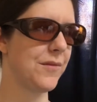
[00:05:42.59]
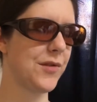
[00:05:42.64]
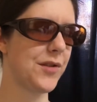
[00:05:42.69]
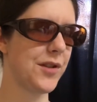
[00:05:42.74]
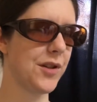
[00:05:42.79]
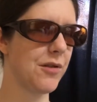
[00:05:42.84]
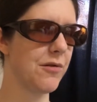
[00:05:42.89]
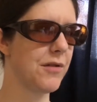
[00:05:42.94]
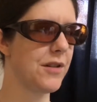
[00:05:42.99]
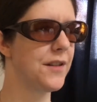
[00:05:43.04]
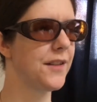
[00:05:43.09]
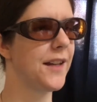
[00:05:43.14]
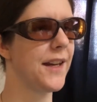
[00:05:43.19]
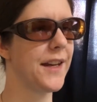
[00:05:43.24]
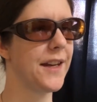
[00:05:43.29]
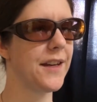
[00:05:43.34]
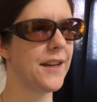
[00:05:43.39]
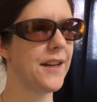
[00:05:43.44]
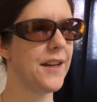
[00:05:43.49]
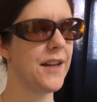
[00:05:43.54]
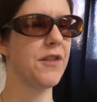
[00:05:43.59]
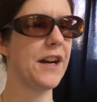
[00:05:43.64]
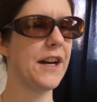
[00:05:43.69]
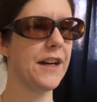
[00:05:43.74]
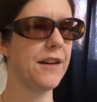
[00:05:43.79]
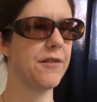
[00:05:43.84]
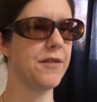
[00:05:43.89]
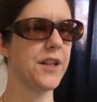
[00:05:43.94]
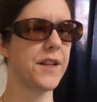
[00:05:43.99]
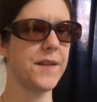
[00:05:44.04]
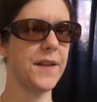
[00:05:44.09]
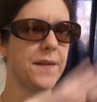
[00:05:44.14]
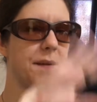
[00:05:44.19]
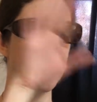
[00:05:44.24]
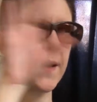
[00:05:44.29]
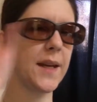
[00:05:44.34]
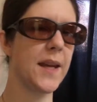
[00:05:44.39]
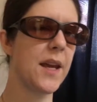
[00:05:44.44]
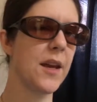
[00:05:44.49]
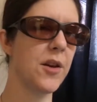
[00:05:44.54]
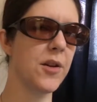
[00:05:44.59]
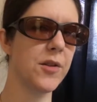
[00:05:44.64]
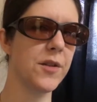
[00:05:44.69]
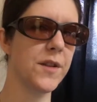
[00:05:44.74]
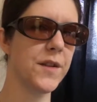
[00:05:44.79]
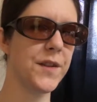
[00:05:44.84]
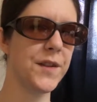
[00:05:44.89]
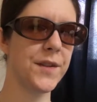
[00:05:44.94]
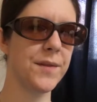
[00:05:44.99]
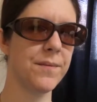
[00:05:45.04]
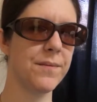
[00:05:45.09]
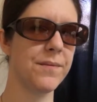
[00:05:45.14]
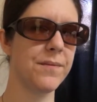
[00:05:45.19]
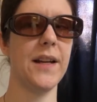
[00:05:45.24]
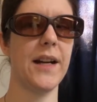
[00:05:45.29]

So it's like ground and then like hills,